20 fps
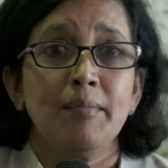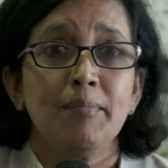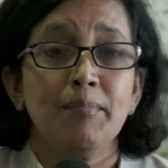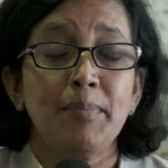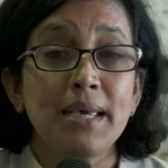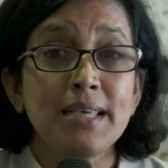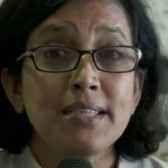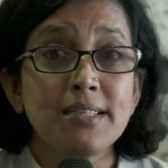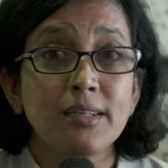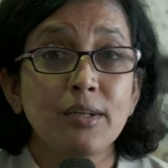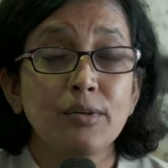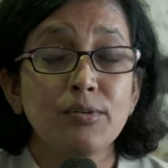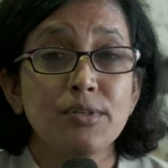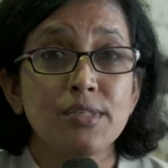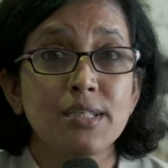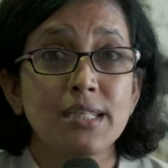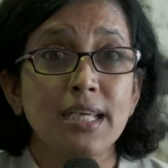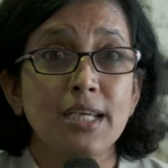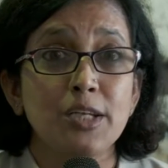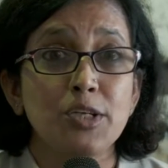Baseload
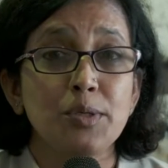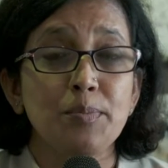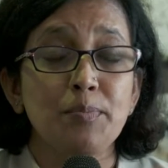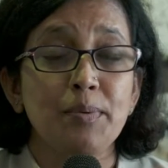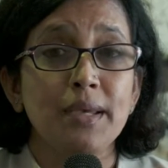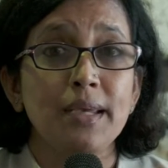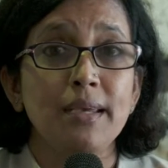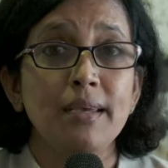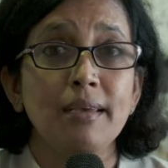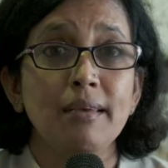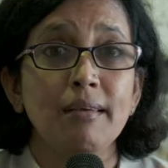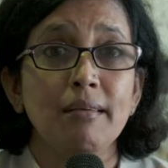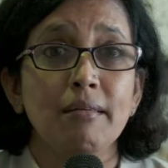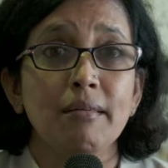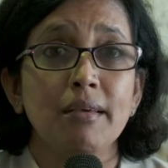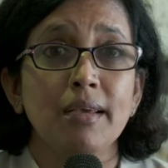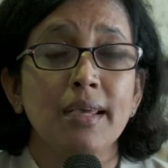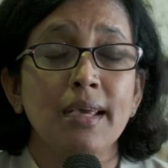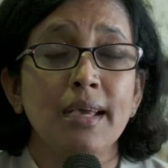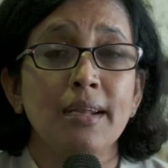CHP
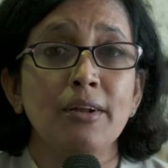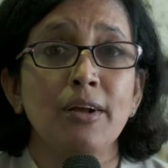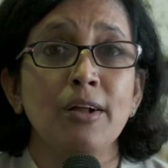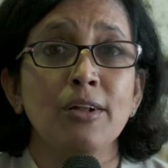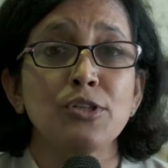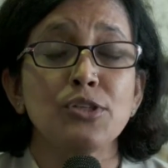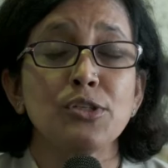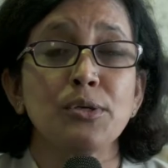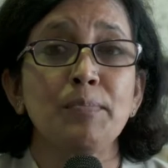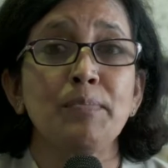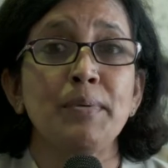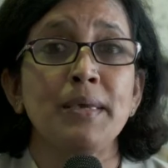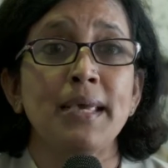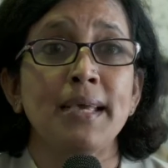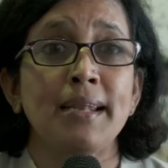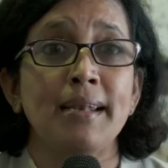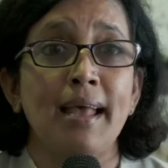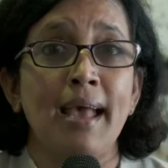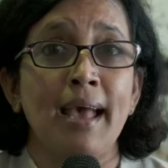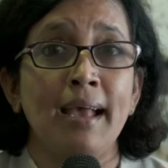can also be
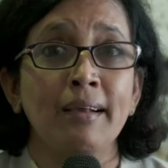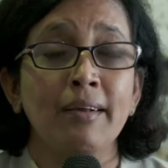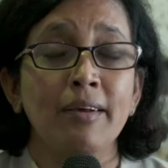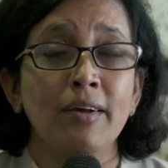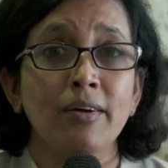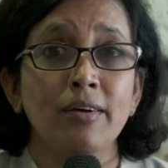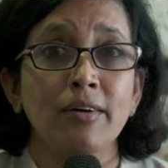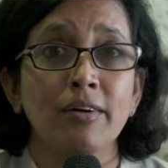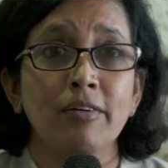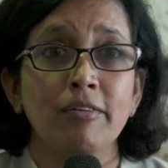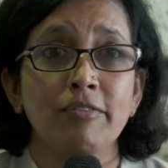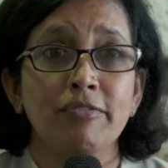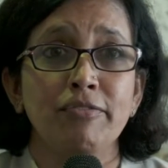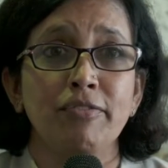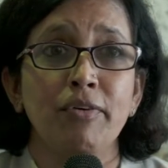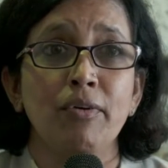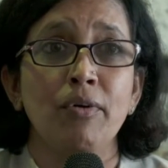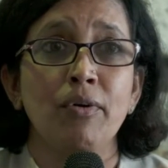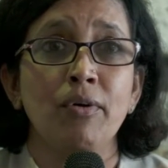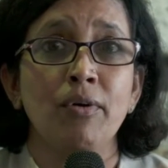an anchor
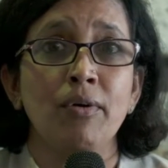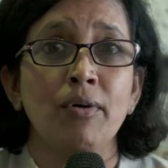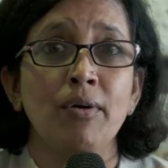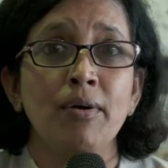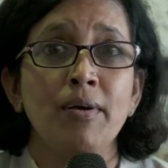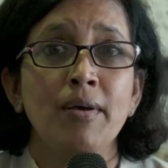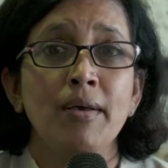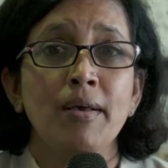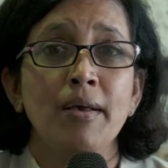for